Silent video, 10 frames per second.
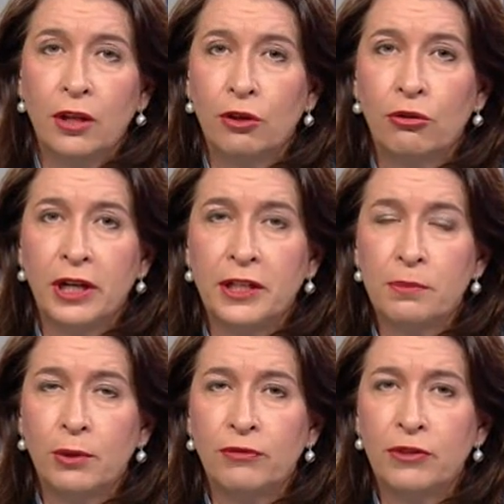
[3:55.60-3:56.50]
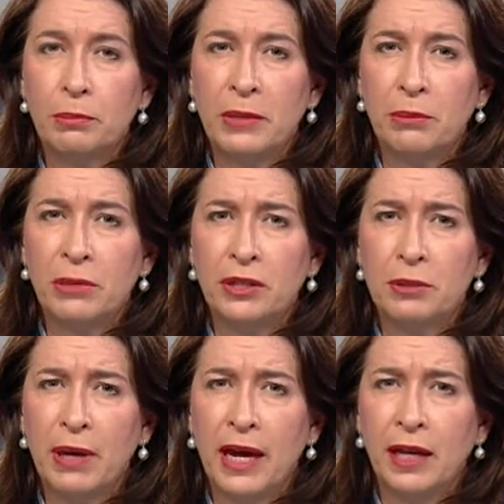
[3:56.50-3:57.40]
the Greens moved an amendment to
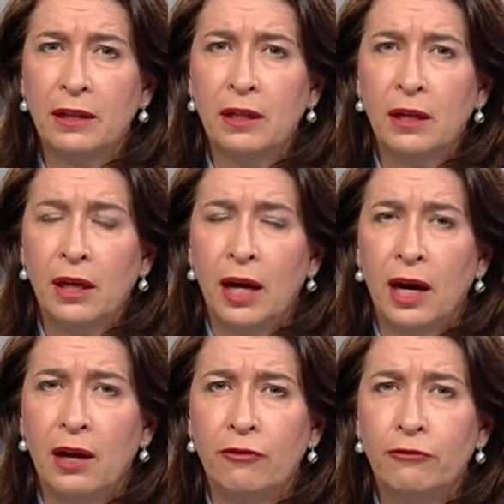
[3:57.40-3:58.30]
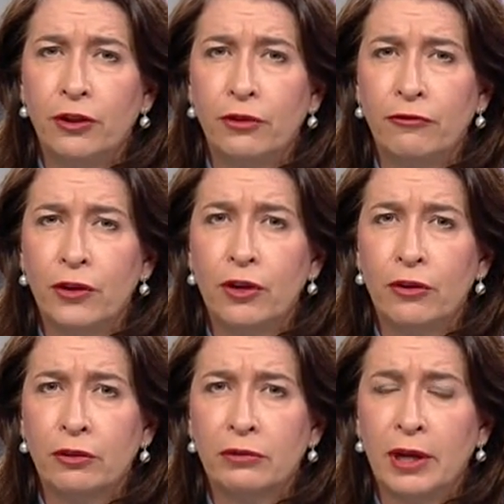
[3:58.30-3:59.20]
ban
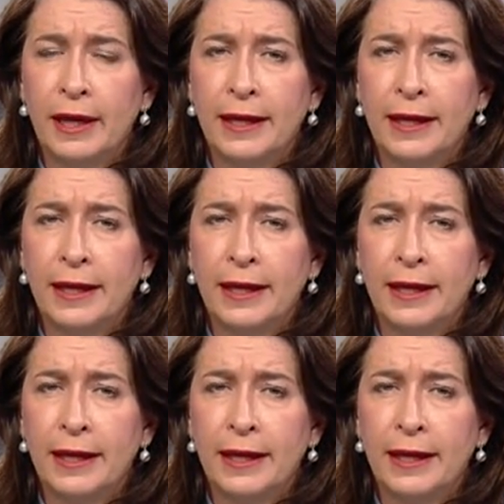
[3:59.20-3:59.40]
further